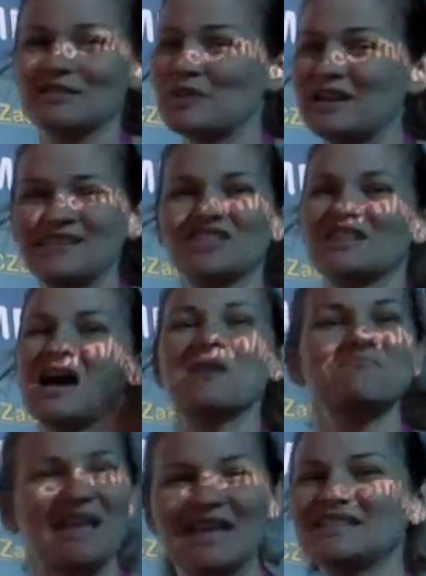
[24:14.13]
The brain is just
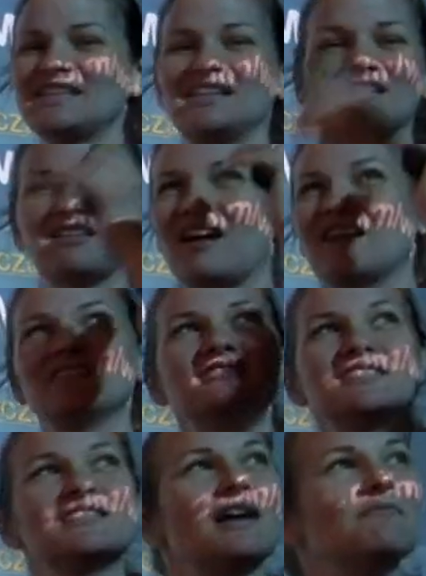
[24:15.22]
amazing,
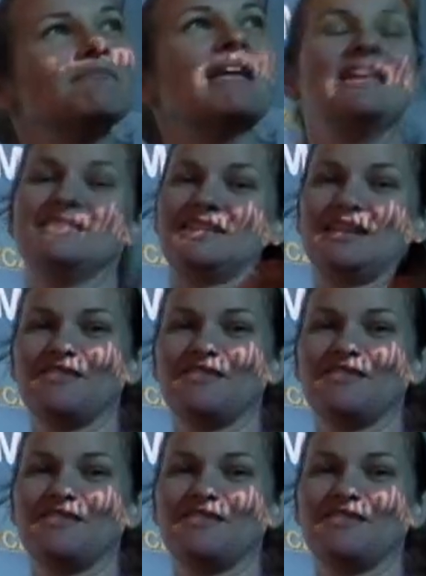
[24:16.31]
just amazing.